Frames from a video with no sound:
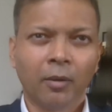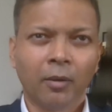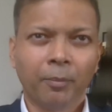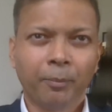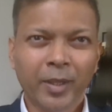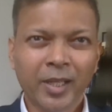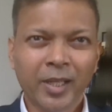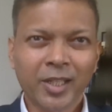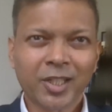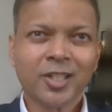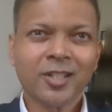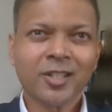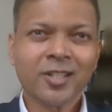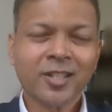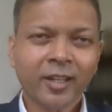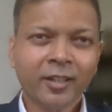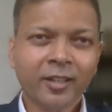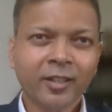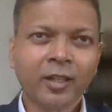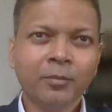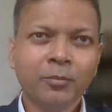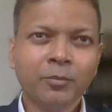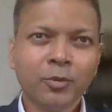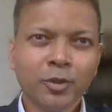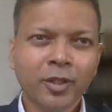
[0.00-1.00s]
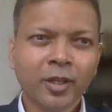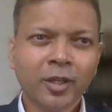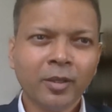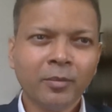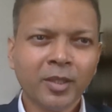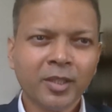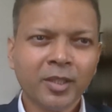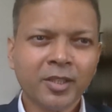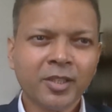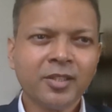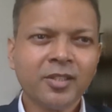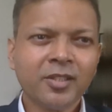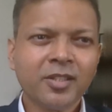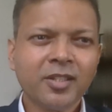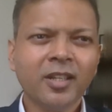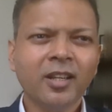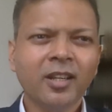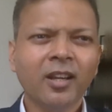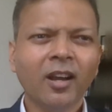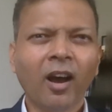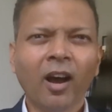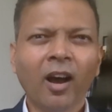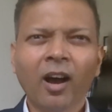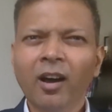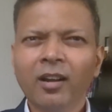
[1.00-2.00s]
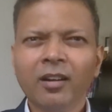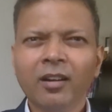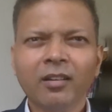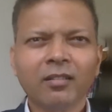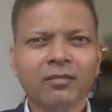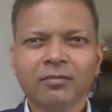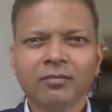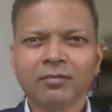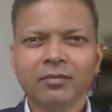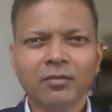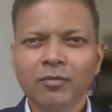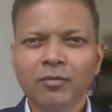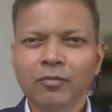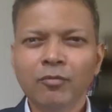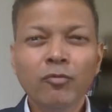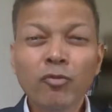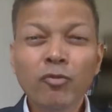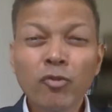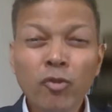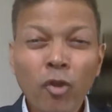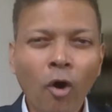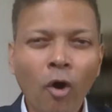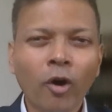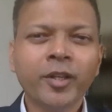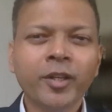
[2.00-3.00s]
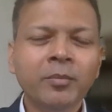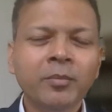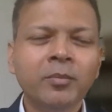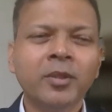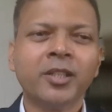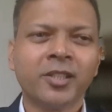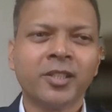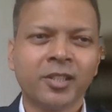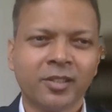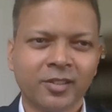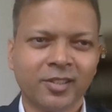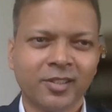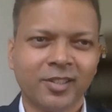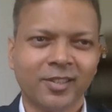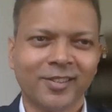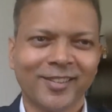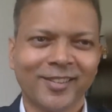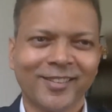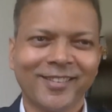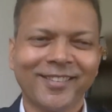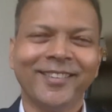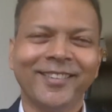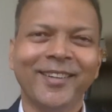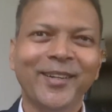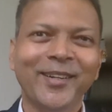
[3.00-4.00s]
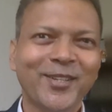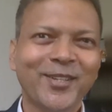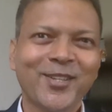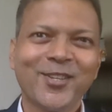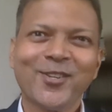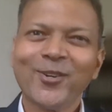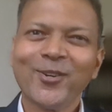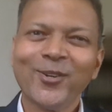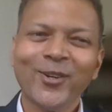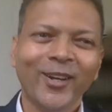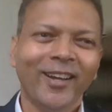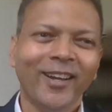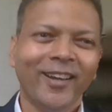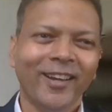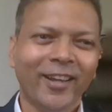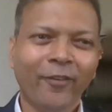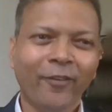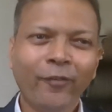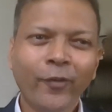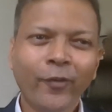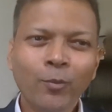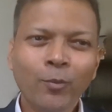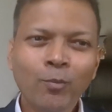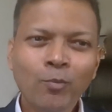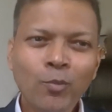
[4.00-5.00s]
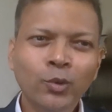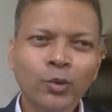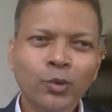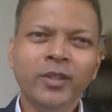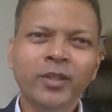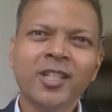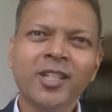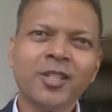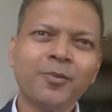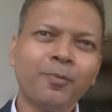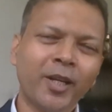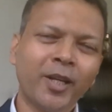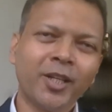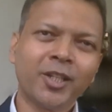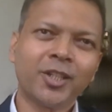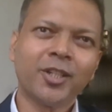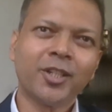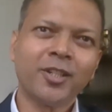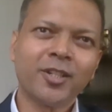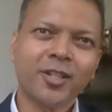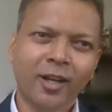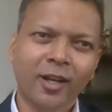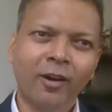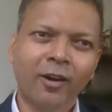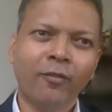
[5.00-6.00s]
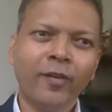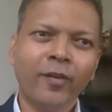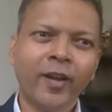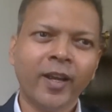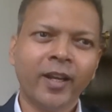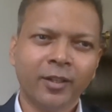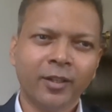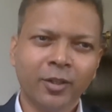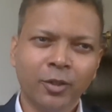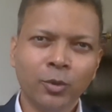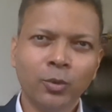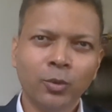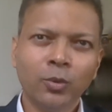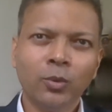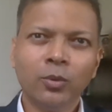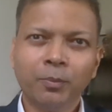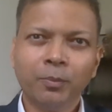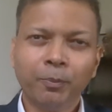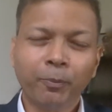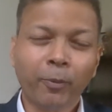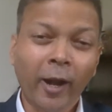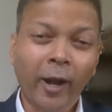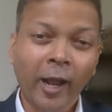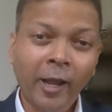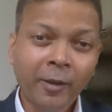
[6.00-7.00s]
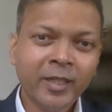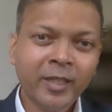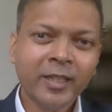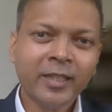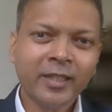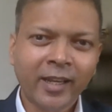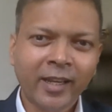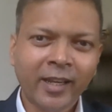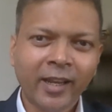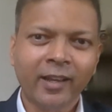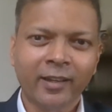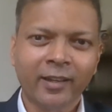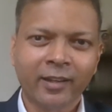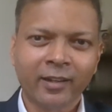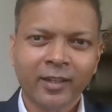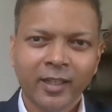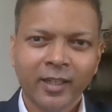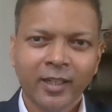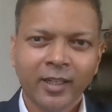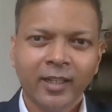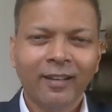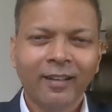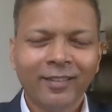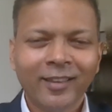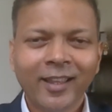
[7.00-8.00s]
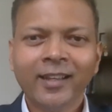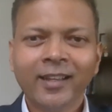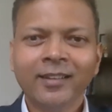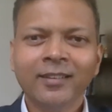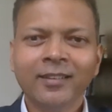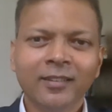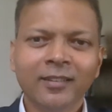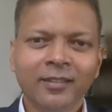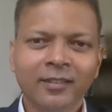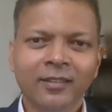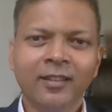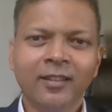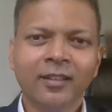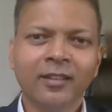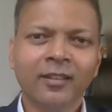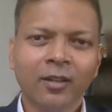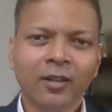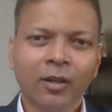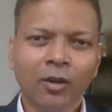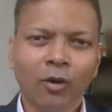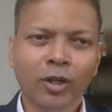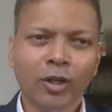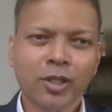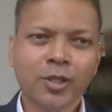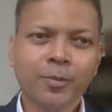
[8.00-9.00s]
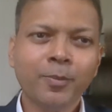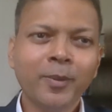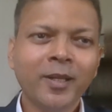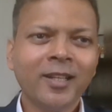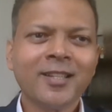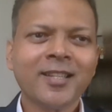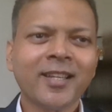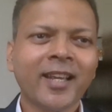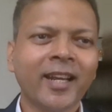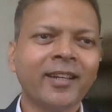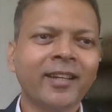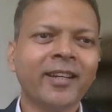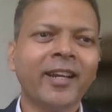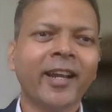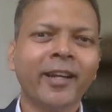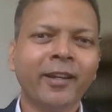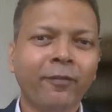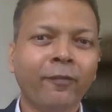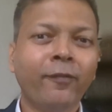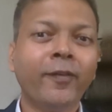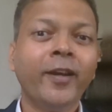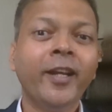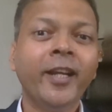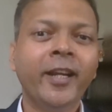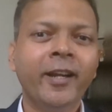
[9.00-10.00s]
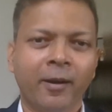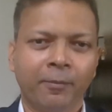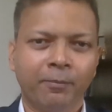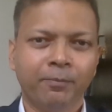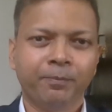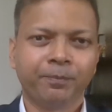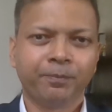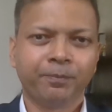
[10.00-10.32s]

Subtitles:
patients that come to the emergency are non-emergency. So if you move these patients away to primary care, then the hospitals can get freed up,